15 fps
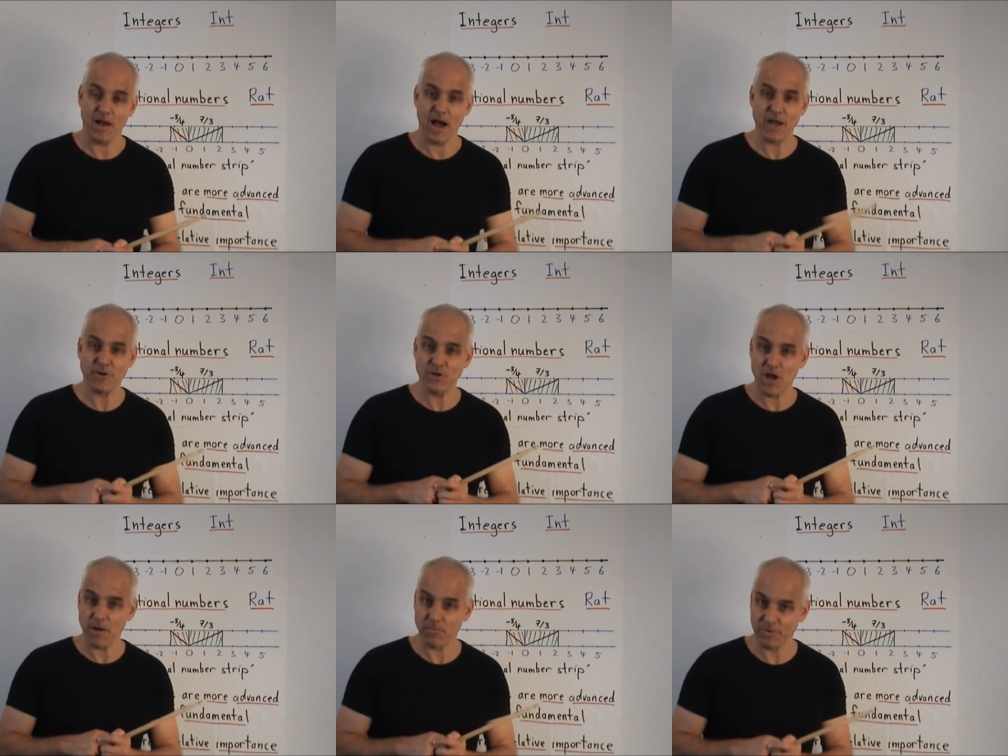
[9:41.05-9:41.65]
I
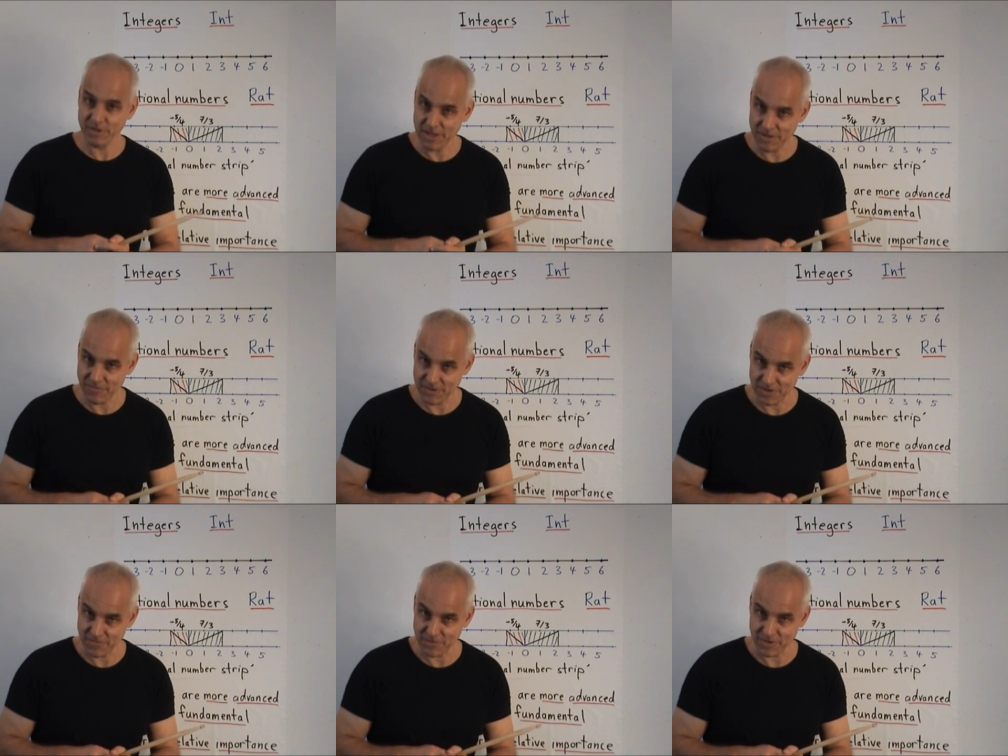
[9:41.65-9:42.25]
do not believe
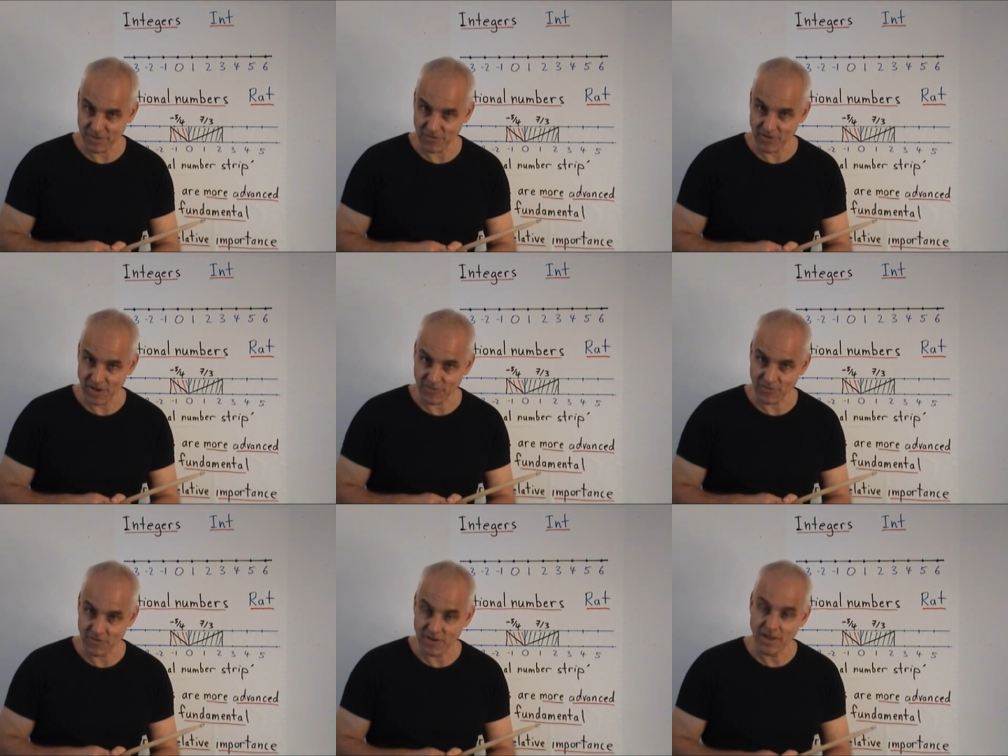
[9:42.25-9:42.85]
in infinite
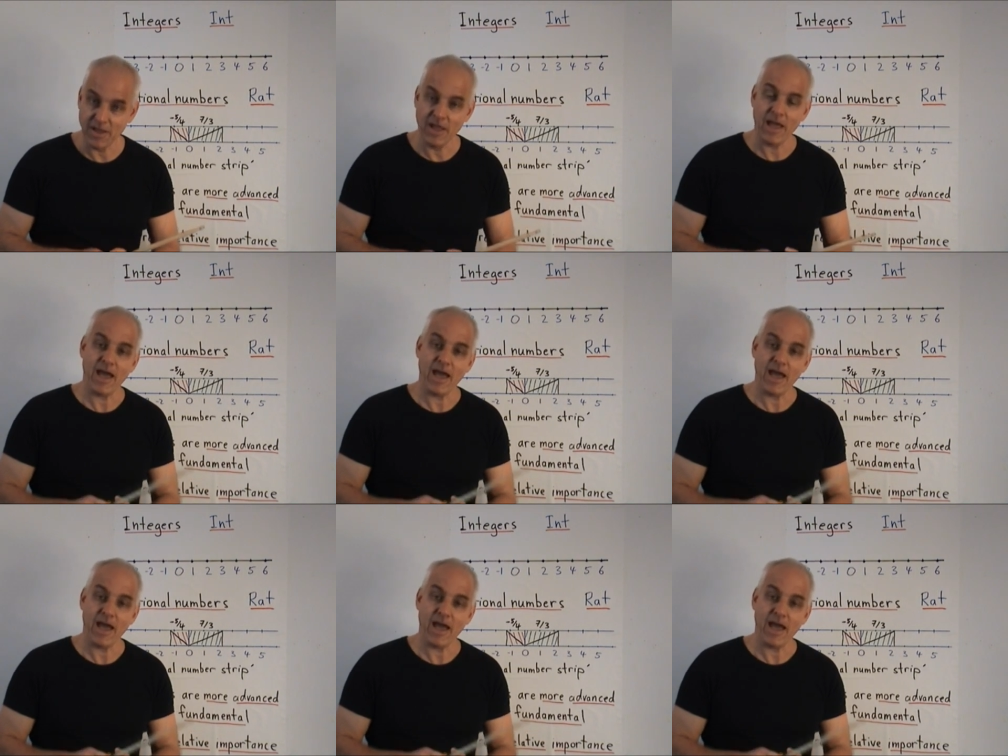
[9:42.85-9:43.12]
sets,